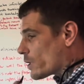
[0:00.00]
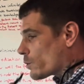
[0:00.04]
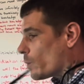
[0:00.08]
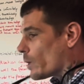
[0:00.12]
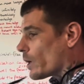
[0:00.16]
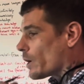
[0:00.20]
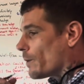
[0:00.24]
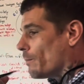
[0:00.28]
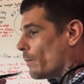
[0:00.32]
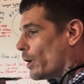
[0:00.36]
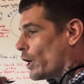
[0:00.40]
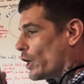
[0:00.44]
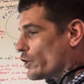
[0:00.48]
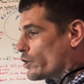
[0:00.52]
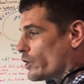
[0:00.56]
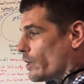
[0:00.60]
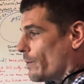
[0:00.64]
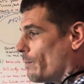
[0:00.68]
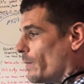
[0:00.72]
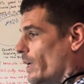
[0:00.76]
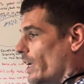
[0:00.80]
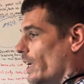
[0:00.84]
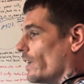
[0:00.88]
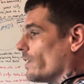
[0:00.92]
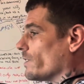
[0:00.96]
what emergent
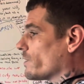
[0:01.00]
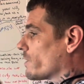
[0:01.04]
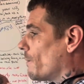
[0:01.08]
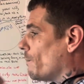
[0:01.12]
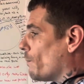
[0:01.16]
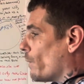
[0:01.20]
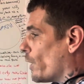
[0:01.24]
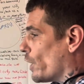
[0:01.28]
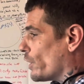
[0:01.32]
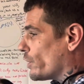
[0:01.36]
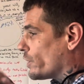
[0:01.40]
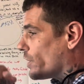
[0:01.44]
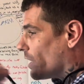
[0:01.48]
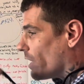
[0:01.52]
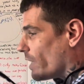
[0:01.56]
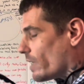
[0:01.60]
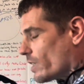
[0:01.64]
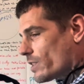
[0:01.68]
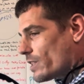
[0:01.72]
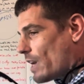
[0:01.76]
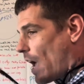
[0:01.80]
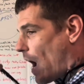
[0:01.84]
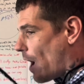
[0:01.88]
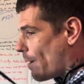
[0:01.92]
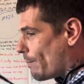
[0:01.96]
means. Emergent
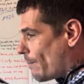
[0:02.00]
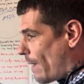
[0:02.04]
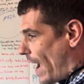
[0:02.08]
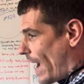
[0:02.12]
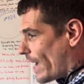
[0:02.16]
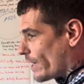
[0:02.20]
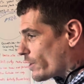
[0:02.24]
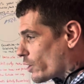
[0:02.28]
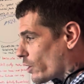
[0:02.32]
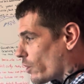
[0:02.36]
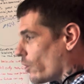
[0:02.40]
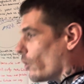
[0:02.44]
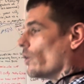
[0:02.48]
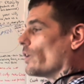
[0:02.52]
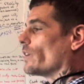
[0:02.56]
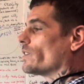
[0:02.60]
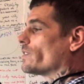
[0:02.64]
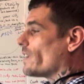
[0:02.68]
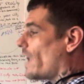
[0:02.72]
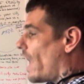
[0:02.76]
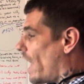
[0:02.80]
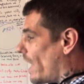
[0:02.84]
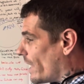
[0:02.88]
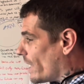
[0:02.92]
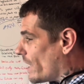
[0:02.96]
is not magical. It's
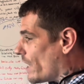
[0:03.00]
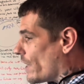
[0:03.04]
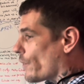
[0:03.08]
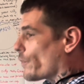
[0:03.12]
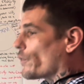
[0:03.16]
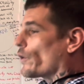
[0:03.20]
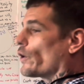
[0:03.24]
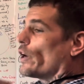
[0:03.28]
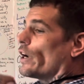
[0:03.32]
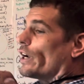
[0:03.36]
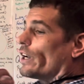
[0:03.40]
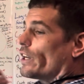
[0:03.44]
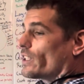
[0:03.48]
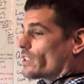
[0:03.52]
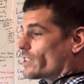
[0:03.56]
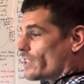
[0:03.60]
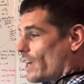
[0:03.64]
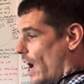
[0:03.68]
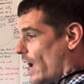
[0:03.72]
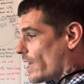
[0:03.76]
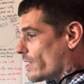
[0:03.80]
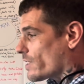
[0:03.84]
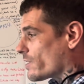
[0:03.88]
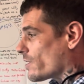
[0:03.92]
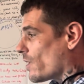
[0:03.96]
not ether, and it's
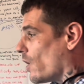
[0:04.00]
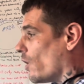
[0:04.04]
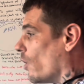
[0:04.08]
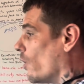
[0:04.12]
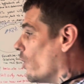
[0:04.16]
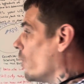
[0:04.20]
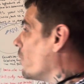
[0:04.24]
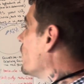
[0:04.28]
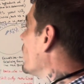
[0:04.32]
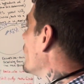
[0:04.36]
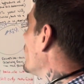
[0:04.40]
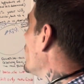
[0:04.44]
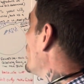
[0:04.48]
not soul.